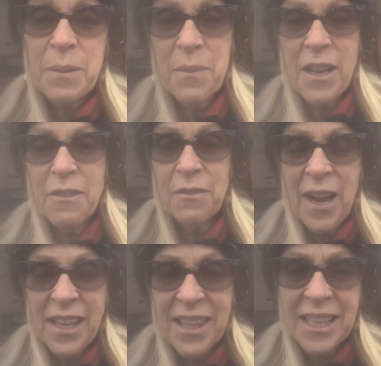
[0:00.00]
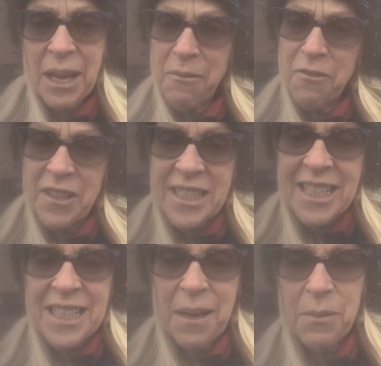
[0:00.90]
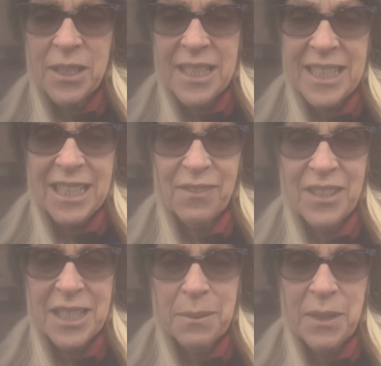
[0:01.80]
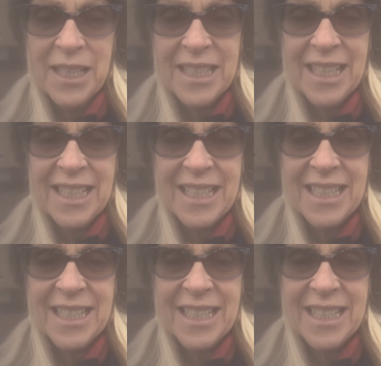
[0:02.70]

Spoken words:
I think I'm fuzzy. I'm going to see if this makes any